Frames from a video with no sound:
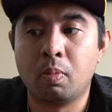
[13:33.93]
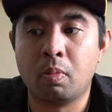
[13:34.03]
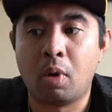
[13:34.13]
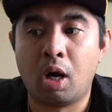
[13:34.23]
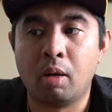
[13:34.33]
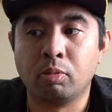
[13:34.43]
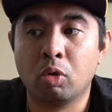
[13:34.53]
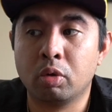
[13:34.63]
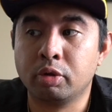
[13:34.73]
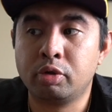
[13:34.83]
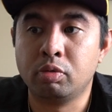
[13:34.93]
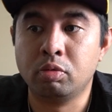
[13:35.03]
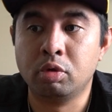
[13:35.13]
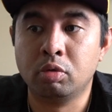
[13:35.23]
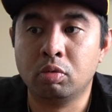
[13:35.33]
I'm going to
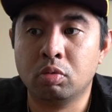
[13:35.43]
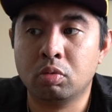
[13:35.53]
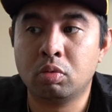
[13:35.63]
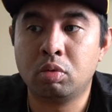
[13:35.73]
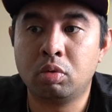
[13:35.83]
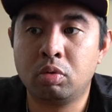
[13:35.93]
do